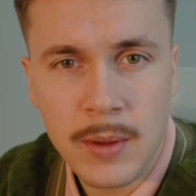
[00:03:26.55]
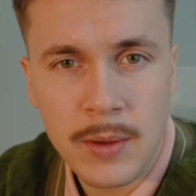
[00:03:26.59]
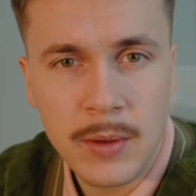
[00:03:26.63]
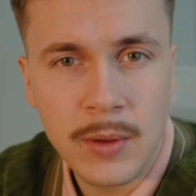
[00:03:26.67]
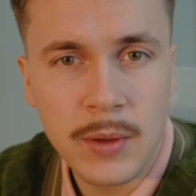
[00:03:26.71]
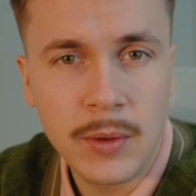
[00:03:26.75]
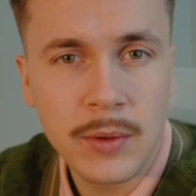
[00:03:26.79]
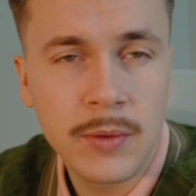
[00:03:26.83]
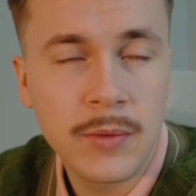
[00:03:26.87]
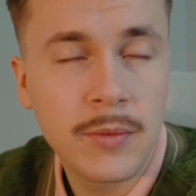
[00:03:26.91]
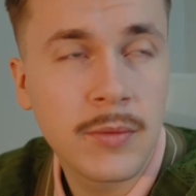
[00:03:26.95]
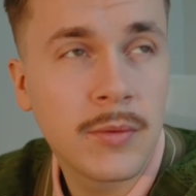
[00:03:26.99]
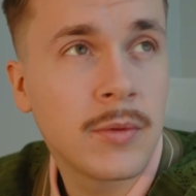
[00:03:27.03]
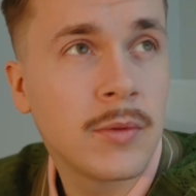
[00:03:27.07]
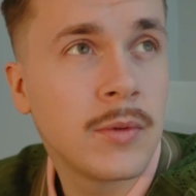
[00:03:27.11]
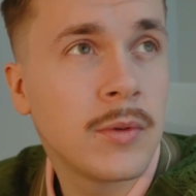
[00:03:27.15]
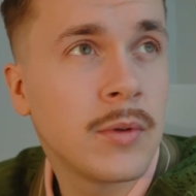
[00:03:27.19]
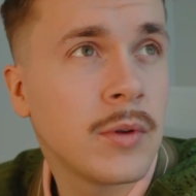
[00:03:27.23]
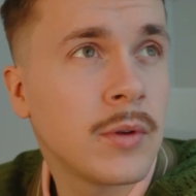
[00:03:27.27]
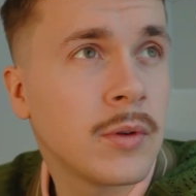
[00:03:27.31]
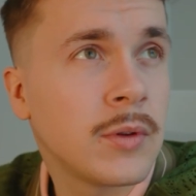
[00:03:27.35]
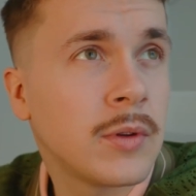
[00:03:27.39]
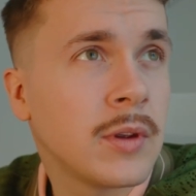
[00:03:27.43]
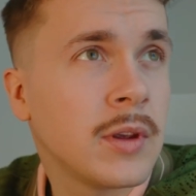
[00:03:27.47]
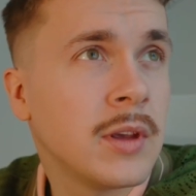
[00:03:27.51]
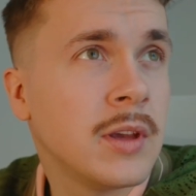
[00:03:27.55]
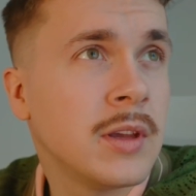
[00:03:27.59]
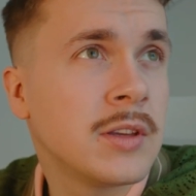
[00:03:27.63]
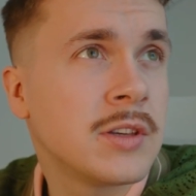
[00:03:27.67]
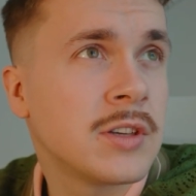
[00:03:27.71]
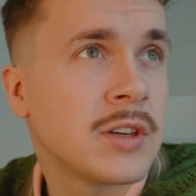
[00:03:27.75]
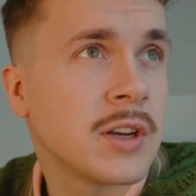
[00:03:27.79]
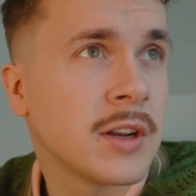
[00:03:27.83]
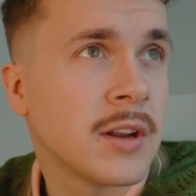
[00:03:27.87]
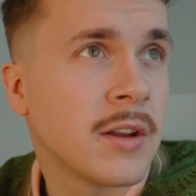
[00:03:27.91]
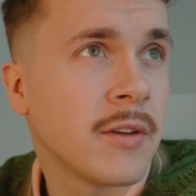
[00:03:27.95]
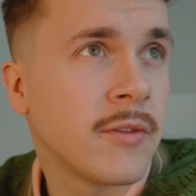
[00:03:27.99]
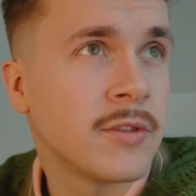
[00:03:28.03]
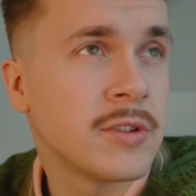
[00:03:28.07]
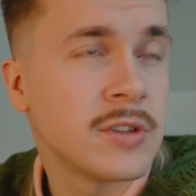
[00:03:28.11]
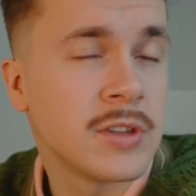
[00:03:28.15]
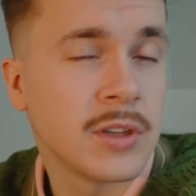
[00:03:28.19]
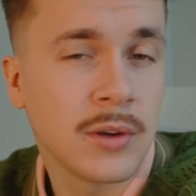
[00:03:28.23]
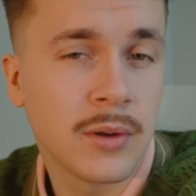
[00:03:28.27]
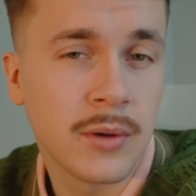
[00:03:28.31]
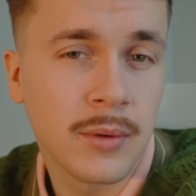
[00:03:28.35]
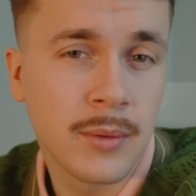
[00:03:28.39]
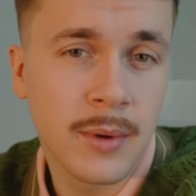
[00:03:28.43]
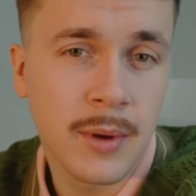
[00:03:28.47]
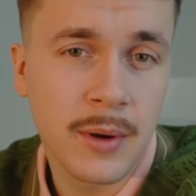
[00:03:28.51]
Not, not each and every
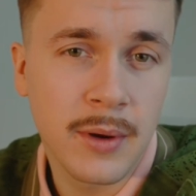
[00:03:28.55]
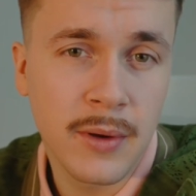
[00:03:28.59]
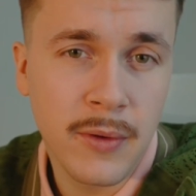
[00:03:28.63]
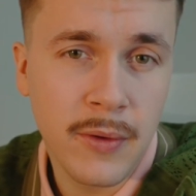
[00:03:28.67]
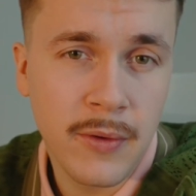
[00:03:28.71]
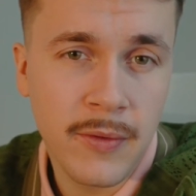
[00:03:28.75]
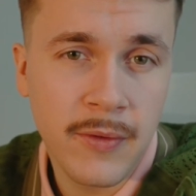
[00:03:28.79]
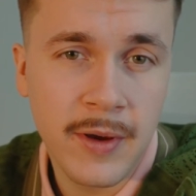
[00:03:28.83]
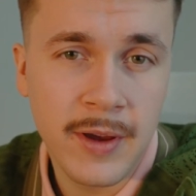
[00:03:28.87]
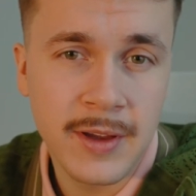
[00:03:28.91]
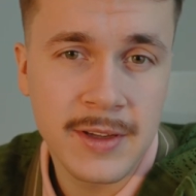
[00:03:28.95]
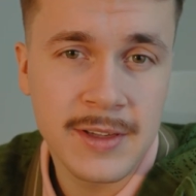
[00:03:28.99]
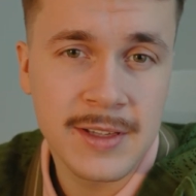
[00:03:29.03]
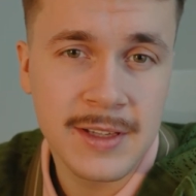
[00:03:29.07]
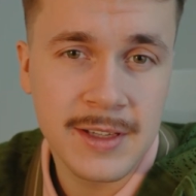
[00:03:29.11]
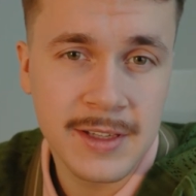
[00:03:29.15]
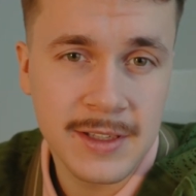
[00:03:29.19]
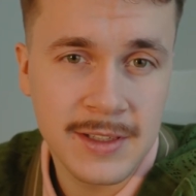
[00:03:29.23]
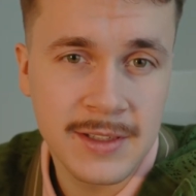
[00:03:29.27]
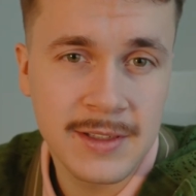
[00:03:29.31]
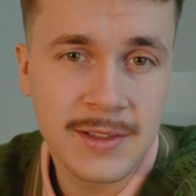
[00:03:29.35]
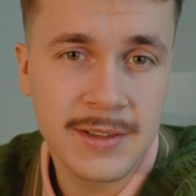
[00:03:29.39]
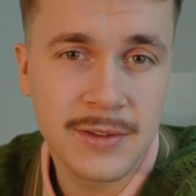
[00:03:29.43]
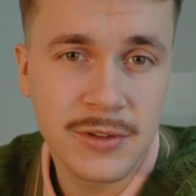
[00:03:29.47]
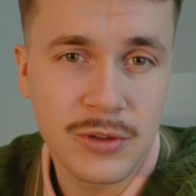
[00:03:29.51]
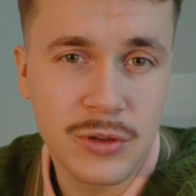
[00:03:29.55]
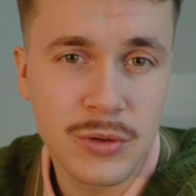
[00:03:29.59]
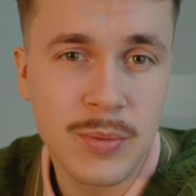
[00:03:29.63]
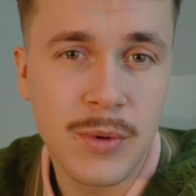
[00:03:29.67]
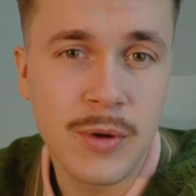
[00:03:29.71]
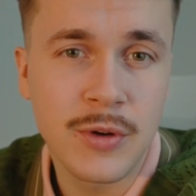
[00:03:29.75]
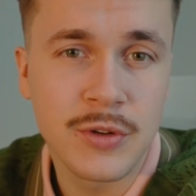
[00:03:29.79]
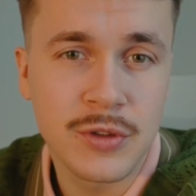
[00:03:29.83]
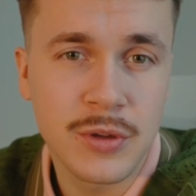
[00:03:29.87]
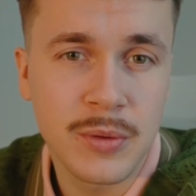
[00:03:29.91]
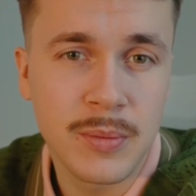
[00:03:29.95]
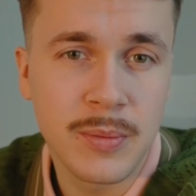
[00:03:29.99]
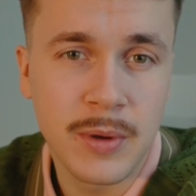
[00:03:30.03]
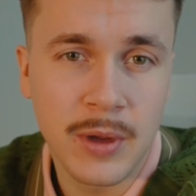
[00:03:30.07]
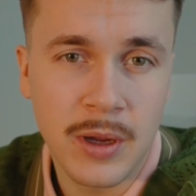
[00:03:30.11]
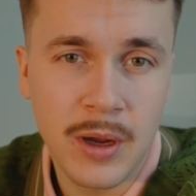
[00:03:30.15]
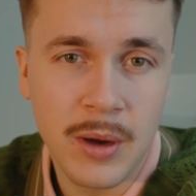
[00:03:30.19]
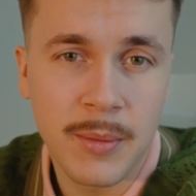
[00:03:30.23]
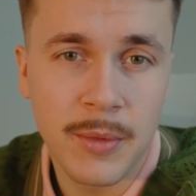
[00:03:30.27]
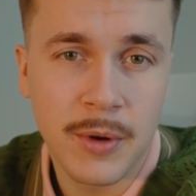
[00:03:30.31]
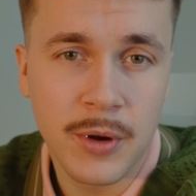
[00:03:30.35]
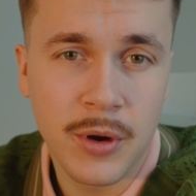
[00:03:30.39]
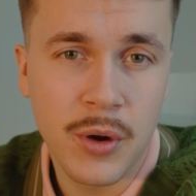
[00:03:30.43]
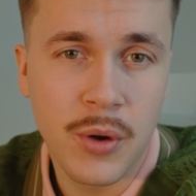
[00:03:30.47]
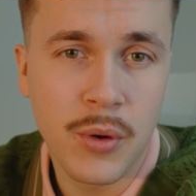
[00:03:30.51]
single one of us is supposed to
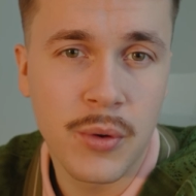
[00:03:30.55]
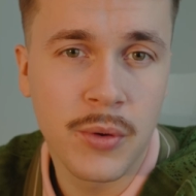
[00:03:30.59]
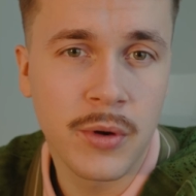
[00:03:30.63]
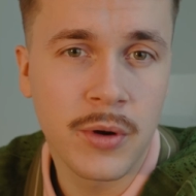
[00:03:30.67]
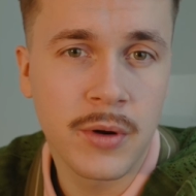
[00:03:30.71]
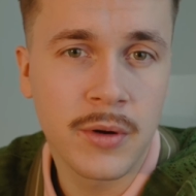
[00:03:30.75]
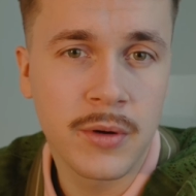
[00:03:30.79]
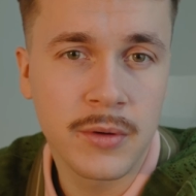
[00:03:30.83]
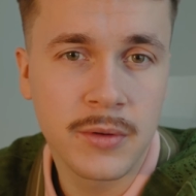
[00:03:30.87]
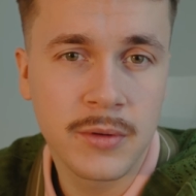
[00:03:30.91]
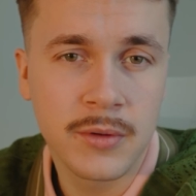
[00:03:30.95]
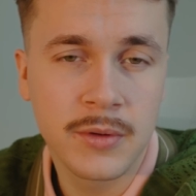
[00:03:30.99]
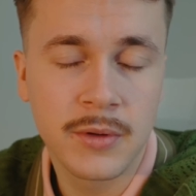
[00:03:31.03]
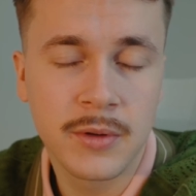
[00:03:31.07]
become a coder.